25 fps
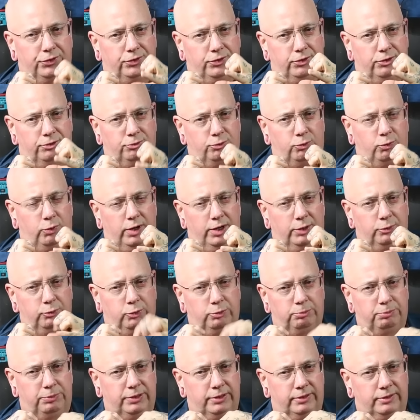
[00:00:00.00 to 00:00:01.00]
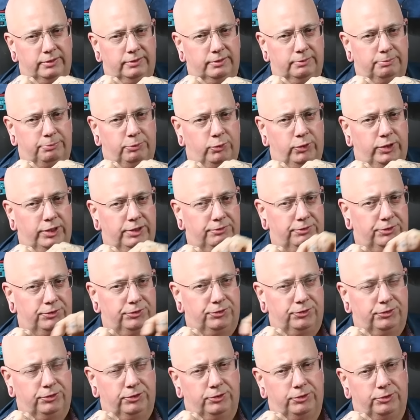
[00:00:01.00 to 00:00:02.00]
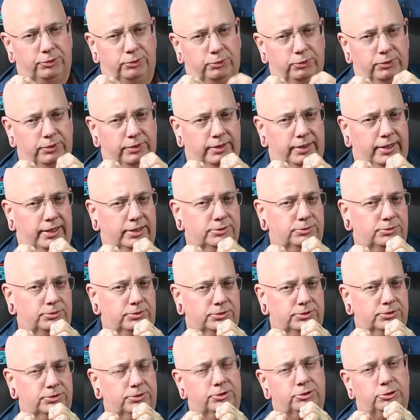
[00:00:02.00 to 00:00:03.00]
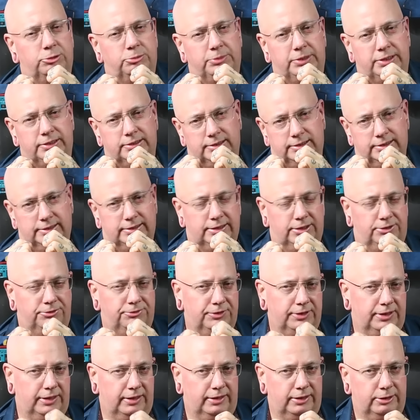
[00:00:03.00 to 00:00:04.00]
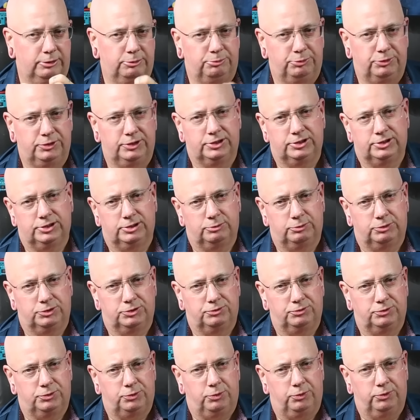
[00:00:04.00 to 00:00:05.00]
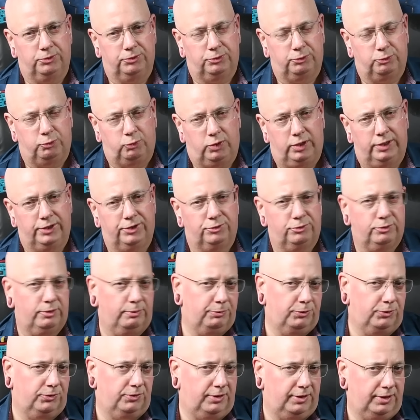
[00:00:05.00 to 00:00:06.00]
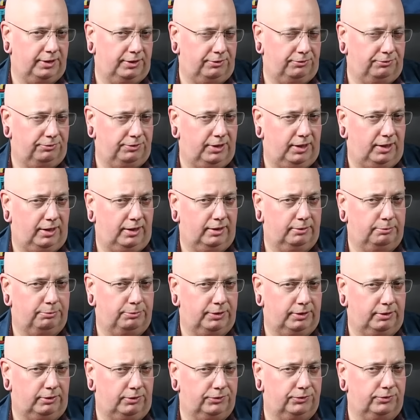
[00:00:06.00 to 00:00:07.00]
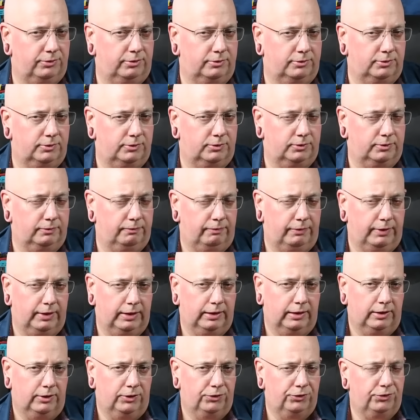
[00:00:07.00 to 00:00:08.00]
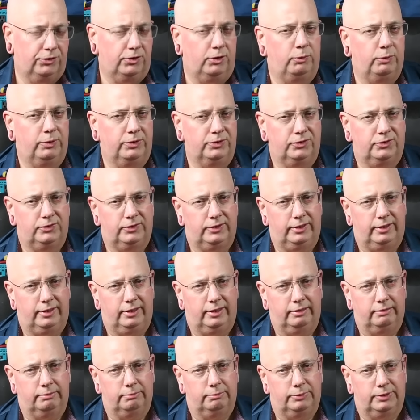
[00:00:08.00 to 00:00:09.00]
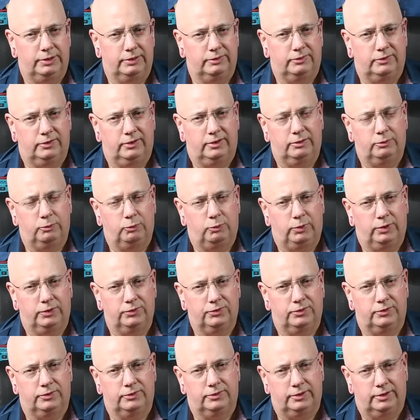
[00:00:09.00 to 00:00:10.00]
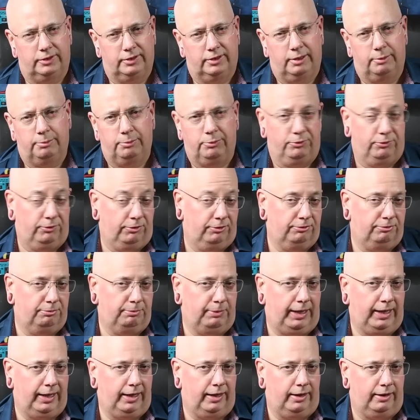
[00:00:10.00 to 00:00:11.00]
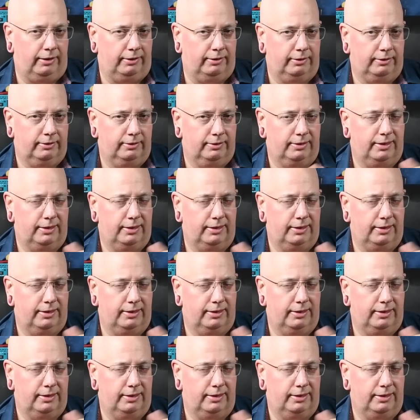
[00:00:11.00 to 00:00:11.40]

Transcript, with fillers: So if 1 would be the point of the circle where the actual circle meets itself again, completion, which of course 1 is representative of God, but also 2. So was 10, but 10 wasn't the number of man.